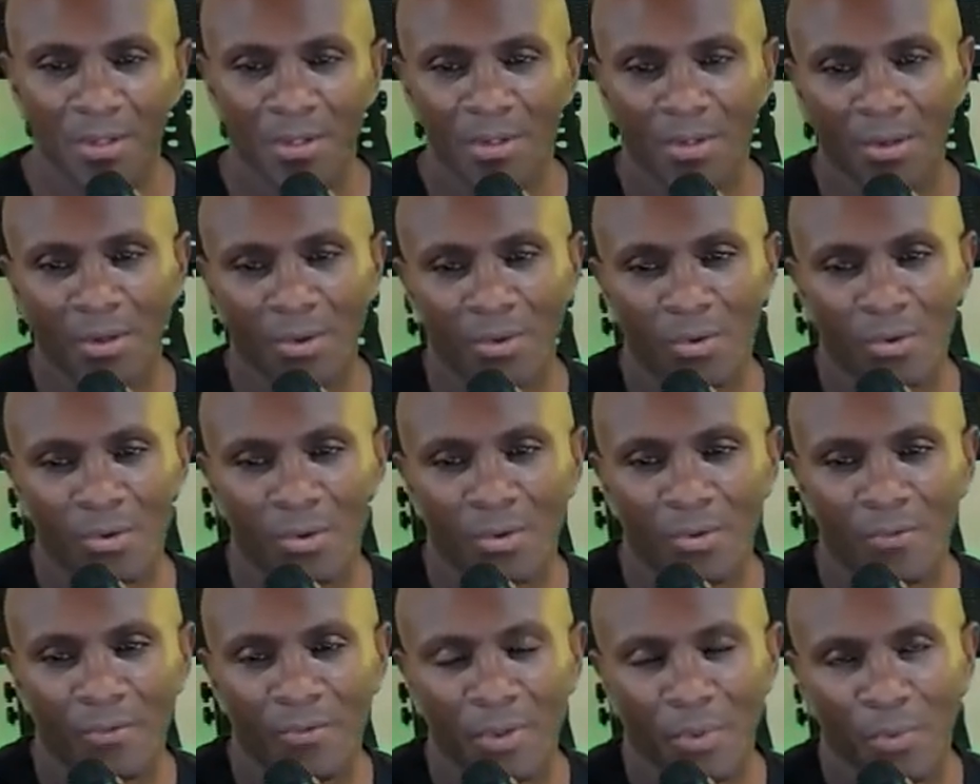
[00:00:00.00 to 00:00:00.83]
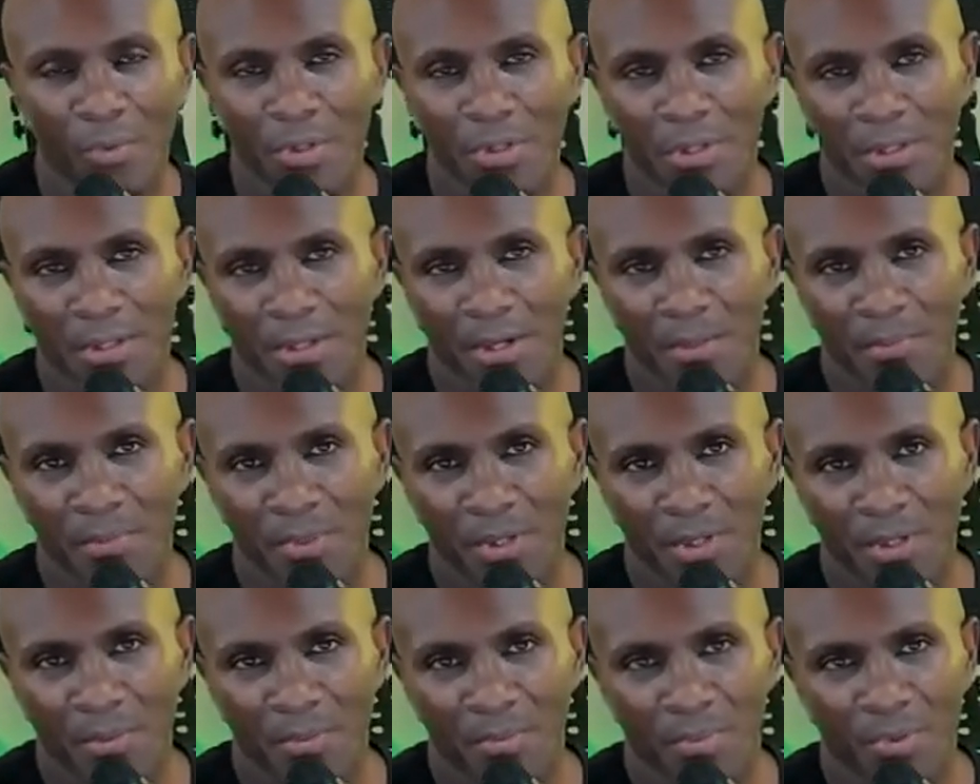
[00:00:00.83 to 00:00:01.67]
Now for the Windows
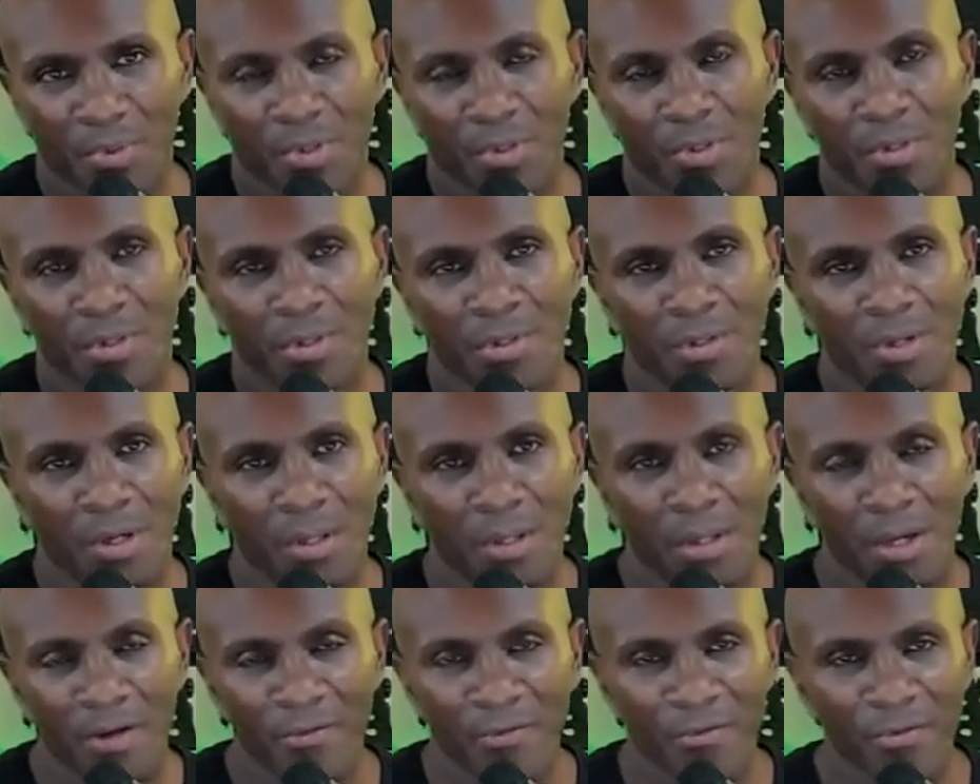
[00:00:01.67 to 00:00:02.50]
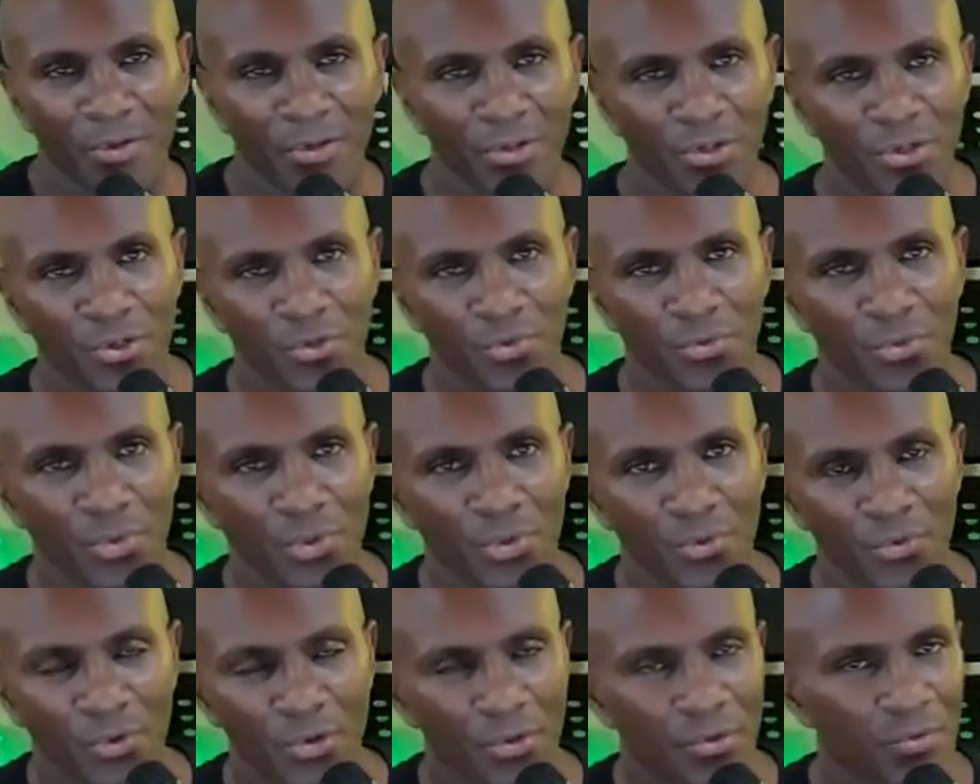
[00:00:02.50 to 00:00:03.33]
laptop, on average it
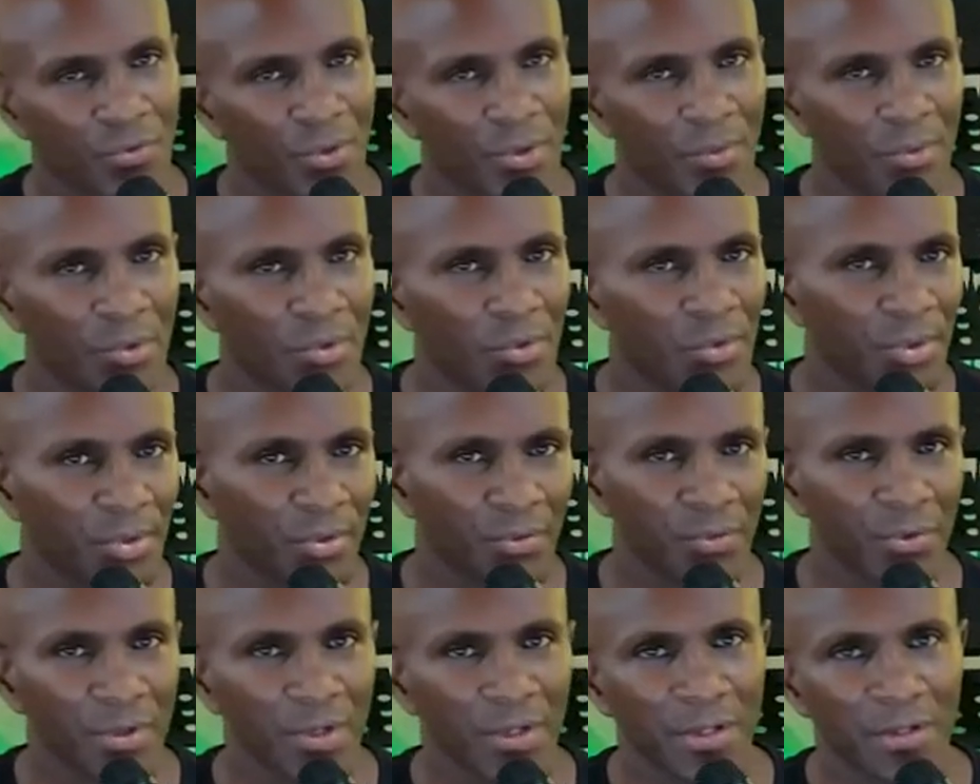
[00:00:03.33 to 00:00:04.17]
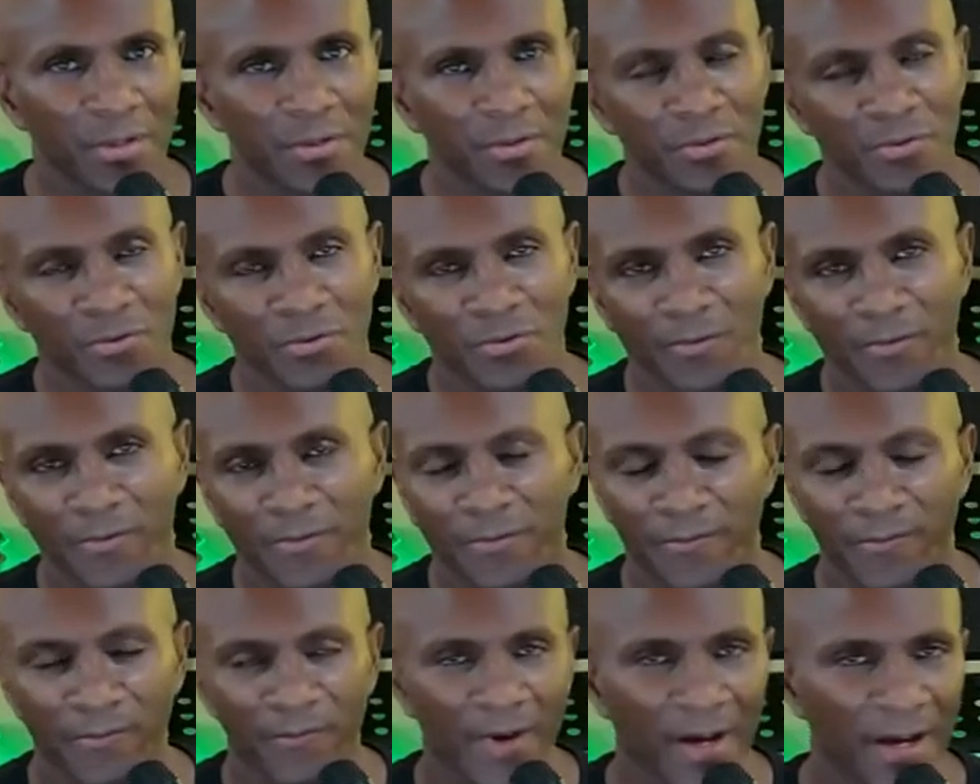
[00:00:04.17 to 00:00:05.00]
will run you about 4 to
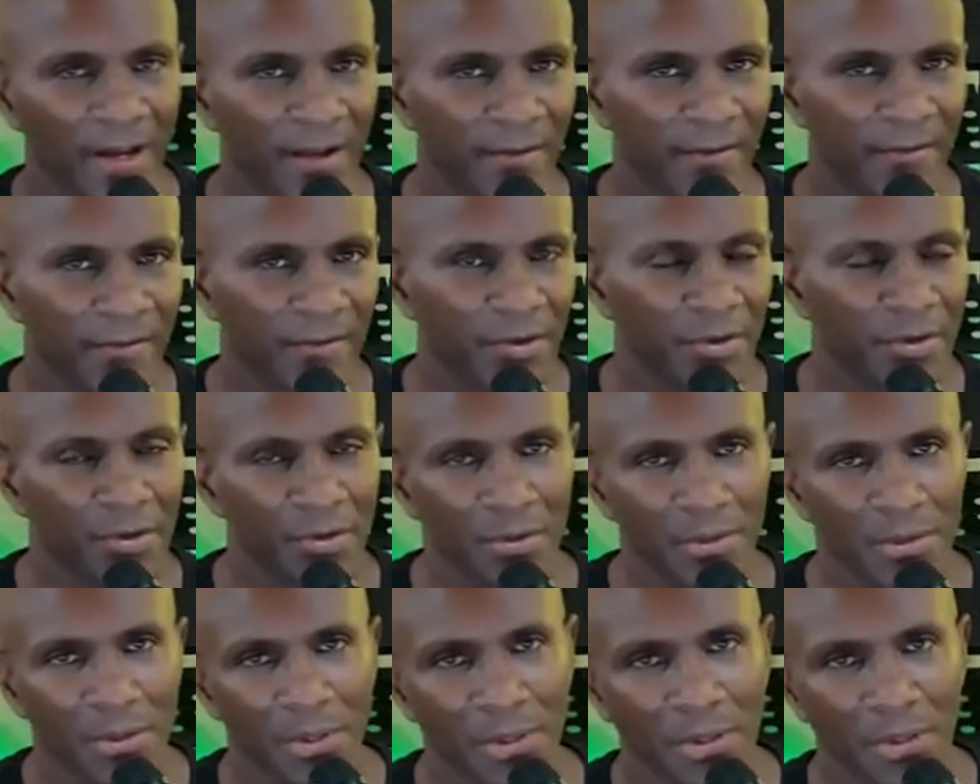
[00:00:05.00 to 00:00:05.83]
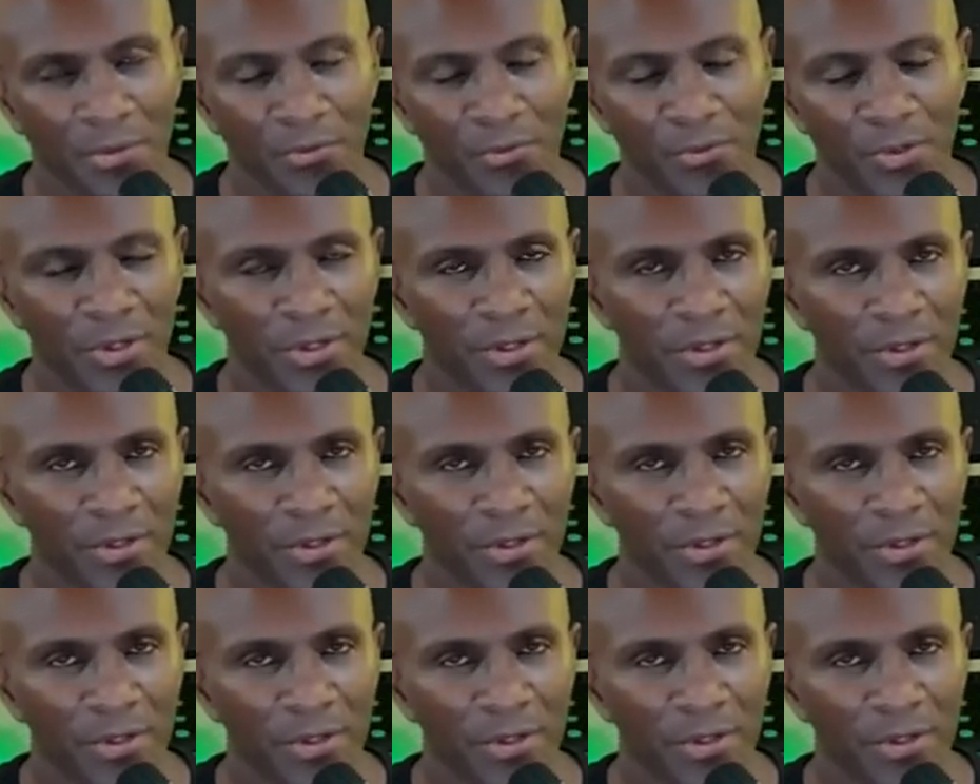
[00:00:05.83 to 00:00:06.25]
5 years